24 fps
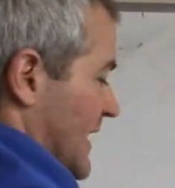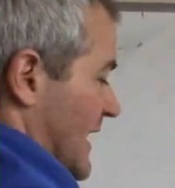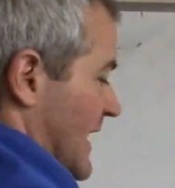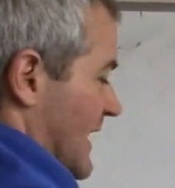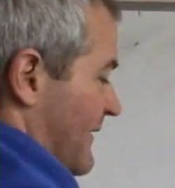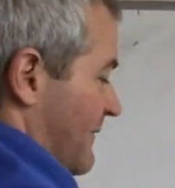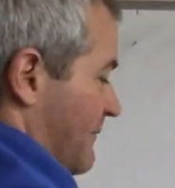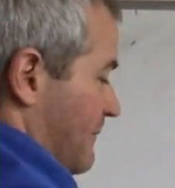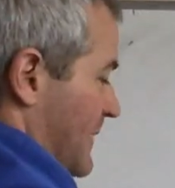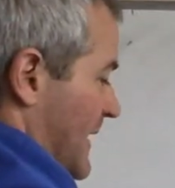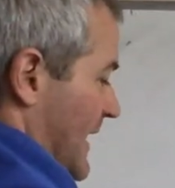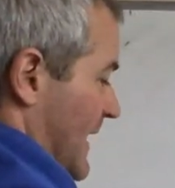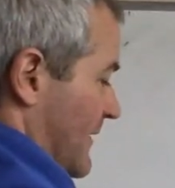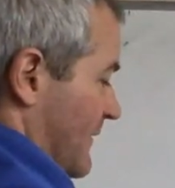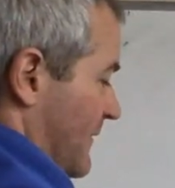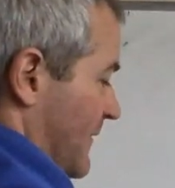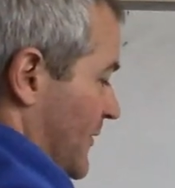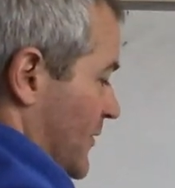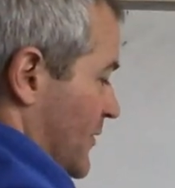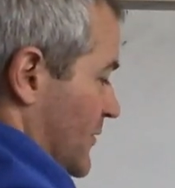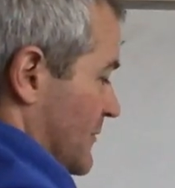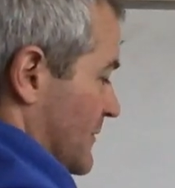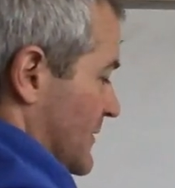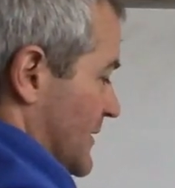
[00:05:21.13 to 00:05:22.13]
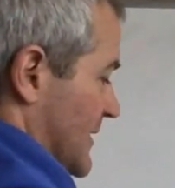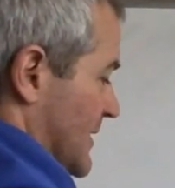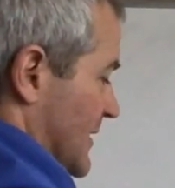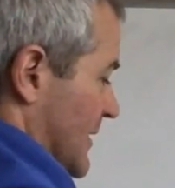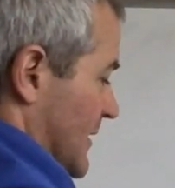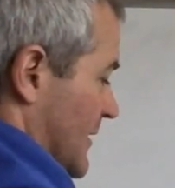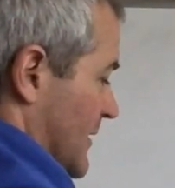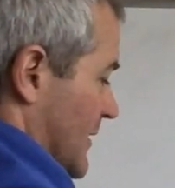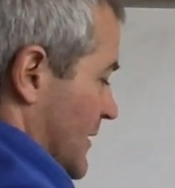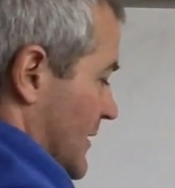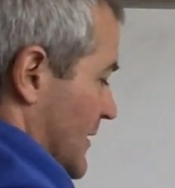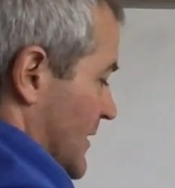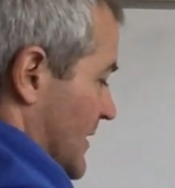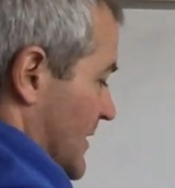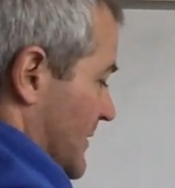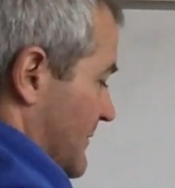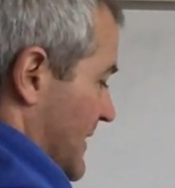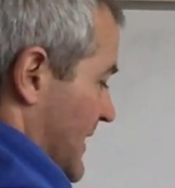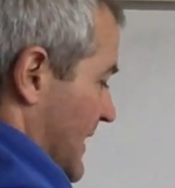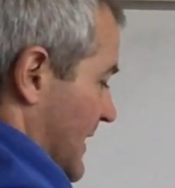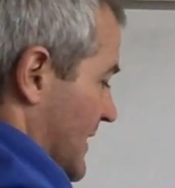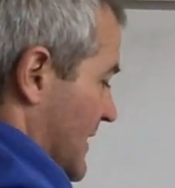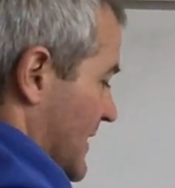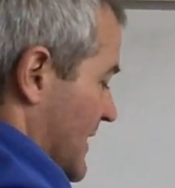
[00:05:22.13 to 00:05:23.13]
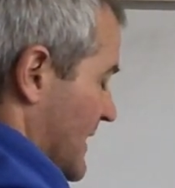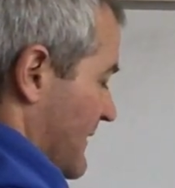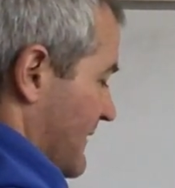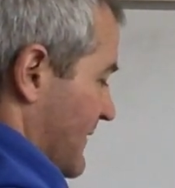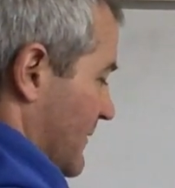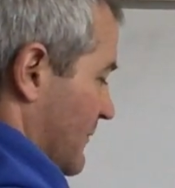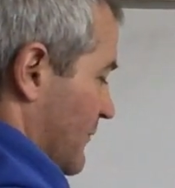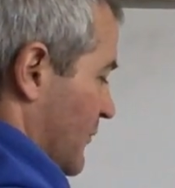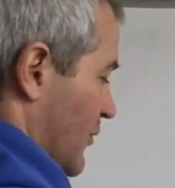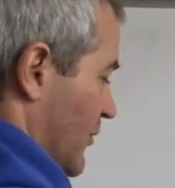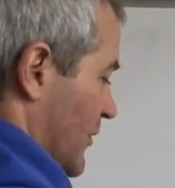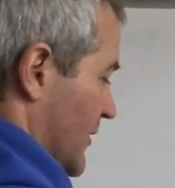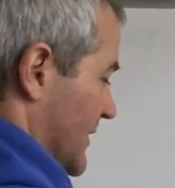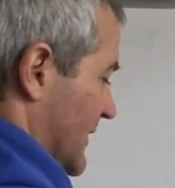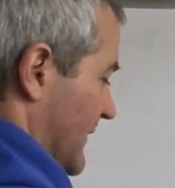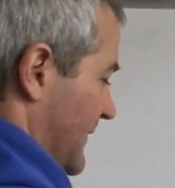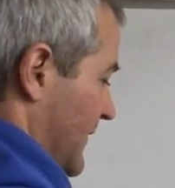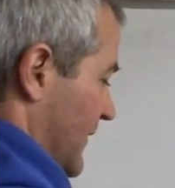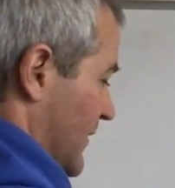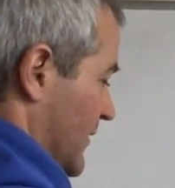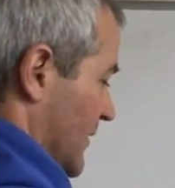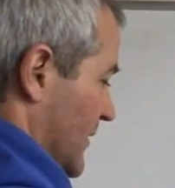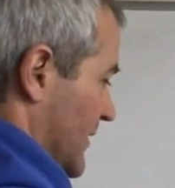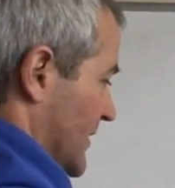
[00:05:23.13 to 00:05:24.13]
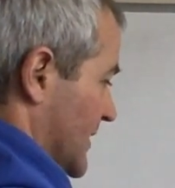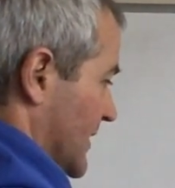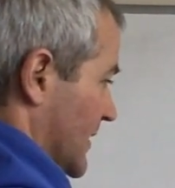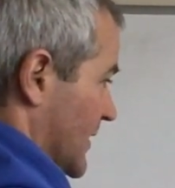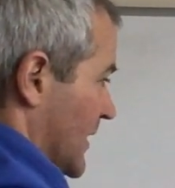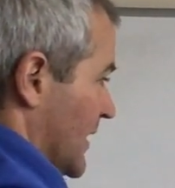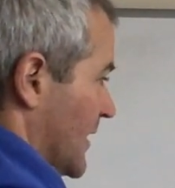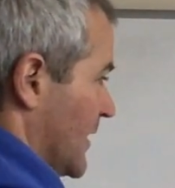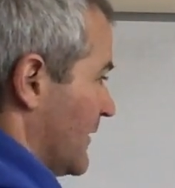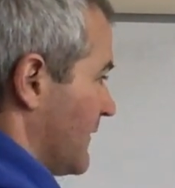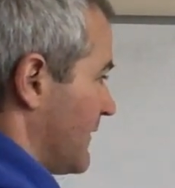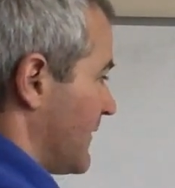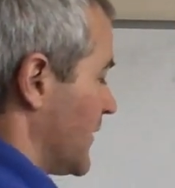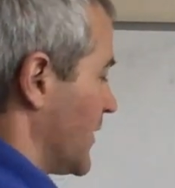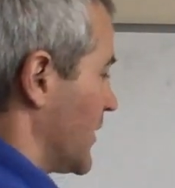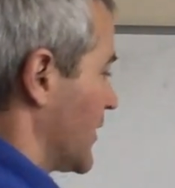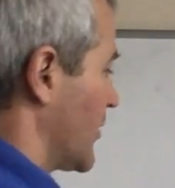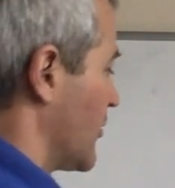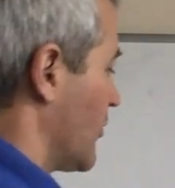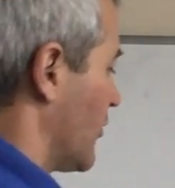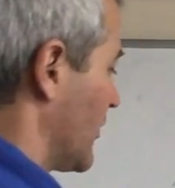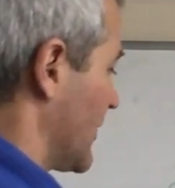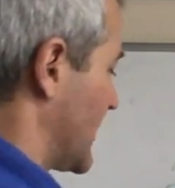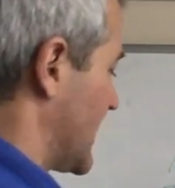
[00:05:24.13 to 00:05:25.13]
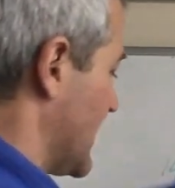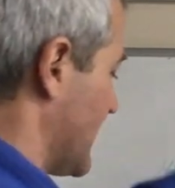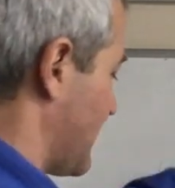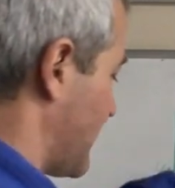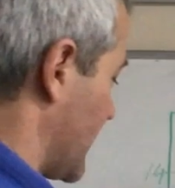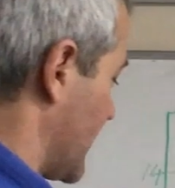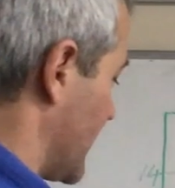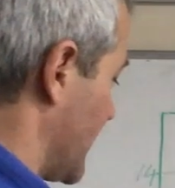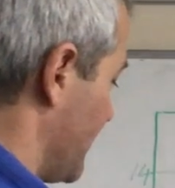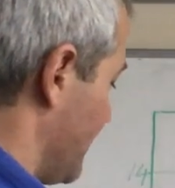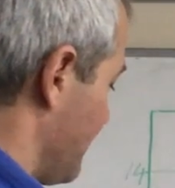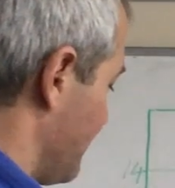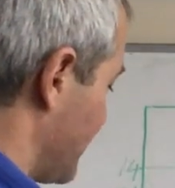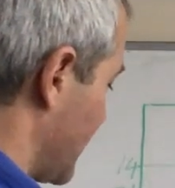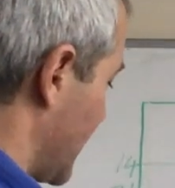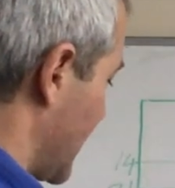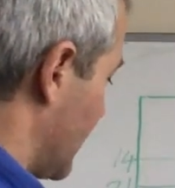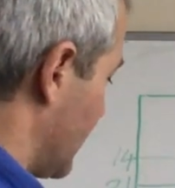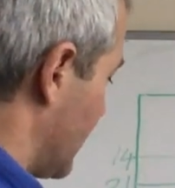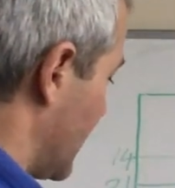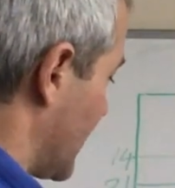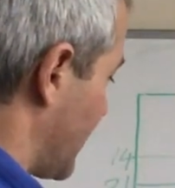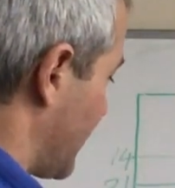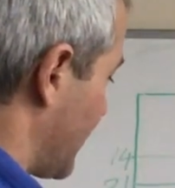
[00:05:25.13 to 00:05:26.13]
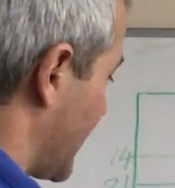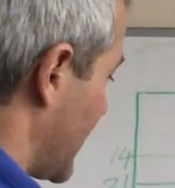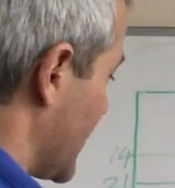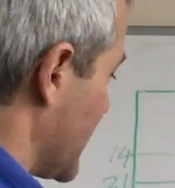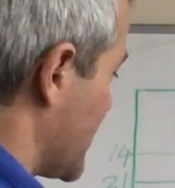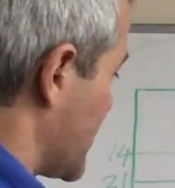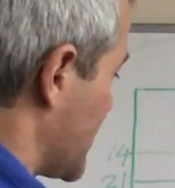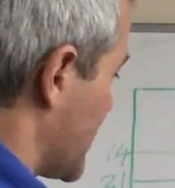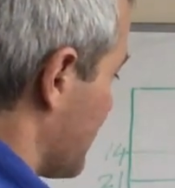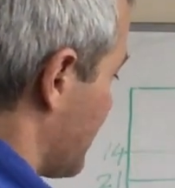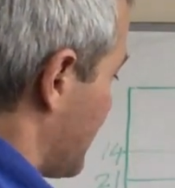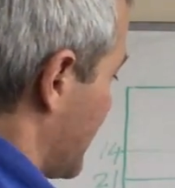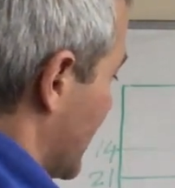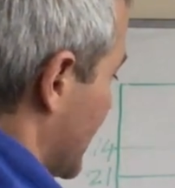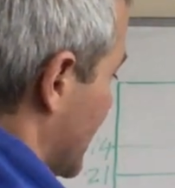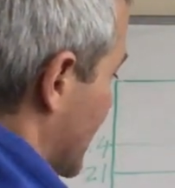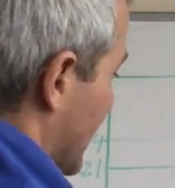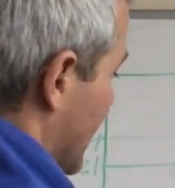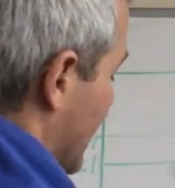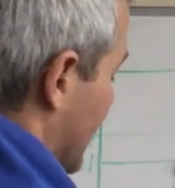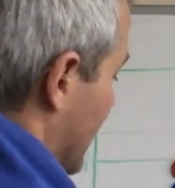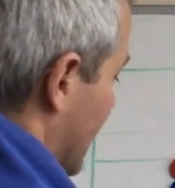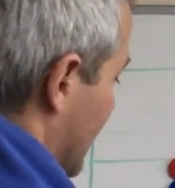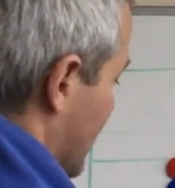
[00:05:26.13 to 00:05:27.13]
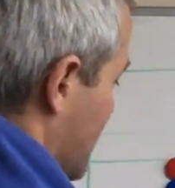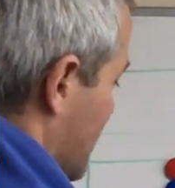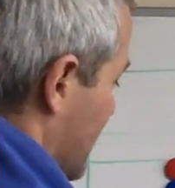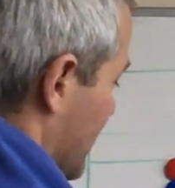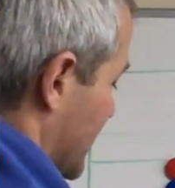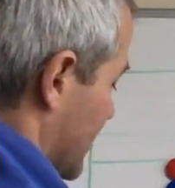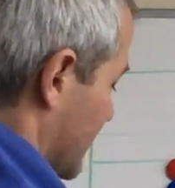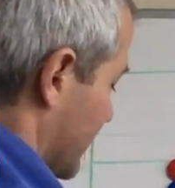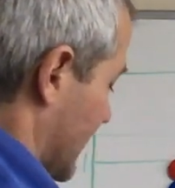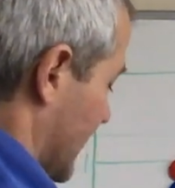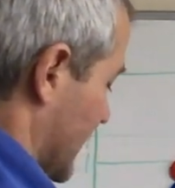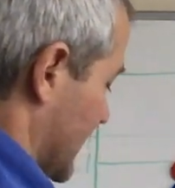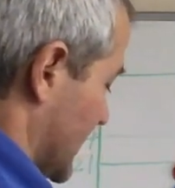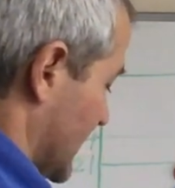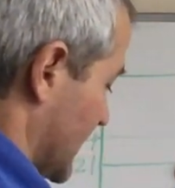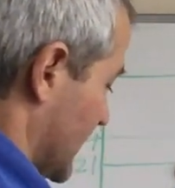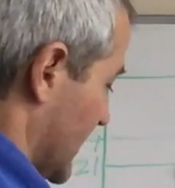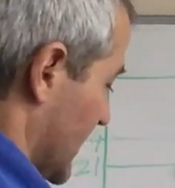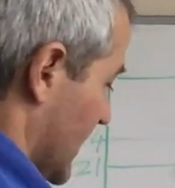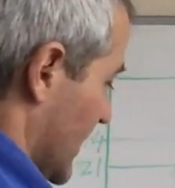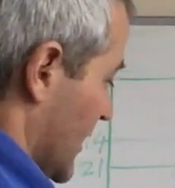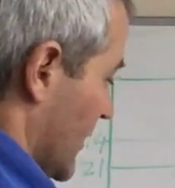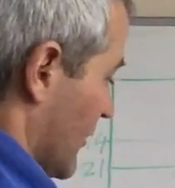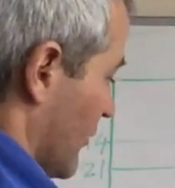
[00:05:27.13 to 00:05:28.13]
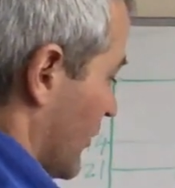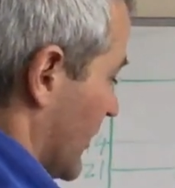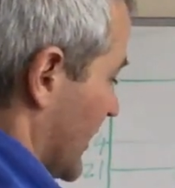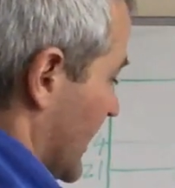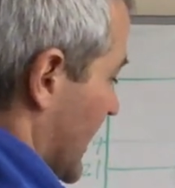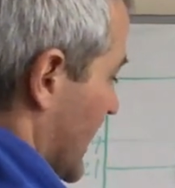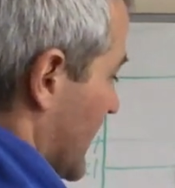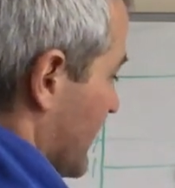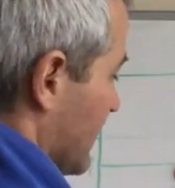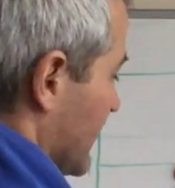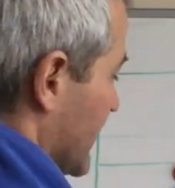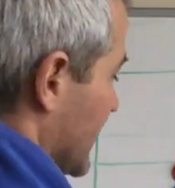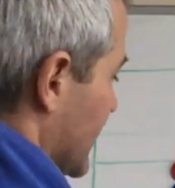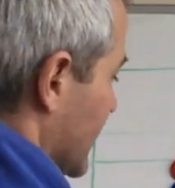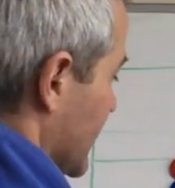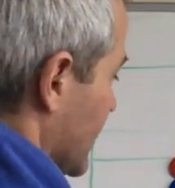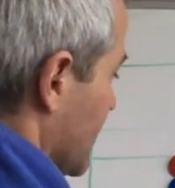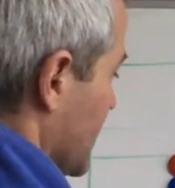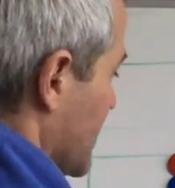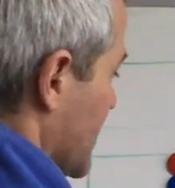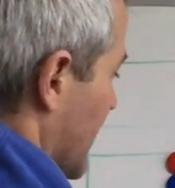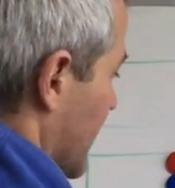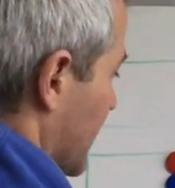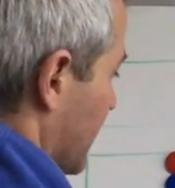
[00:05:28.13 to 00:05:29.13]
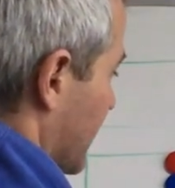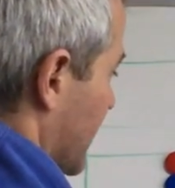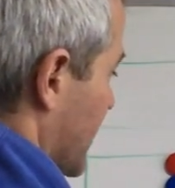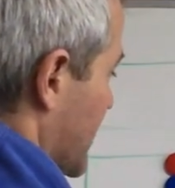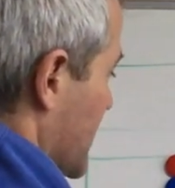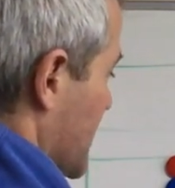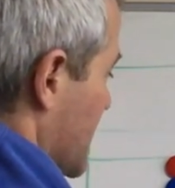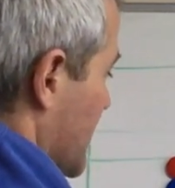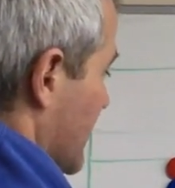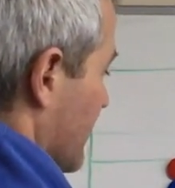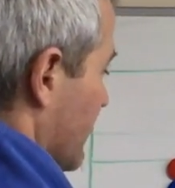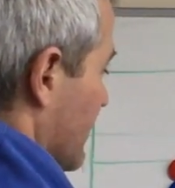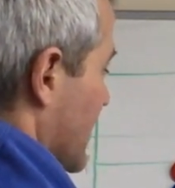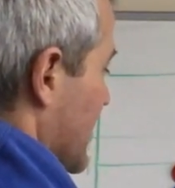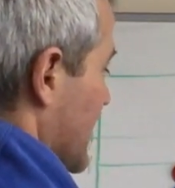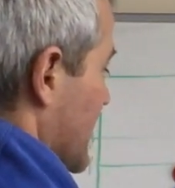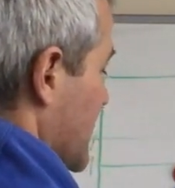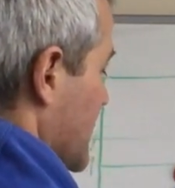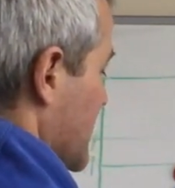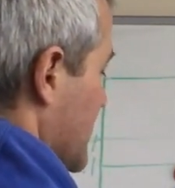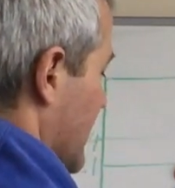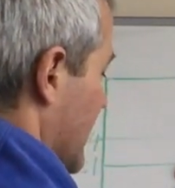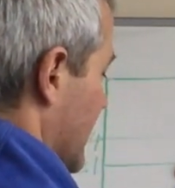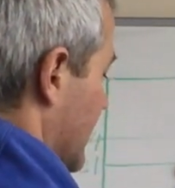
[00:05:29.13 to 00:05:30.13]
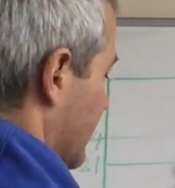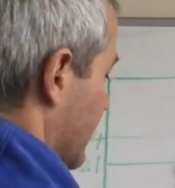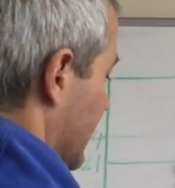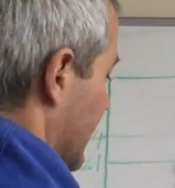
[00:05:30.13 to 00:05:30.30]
a half back forward to make it even more difficult for the goalkeeper. Well, it's very simple then in that situation. What I would do is I would squeeze in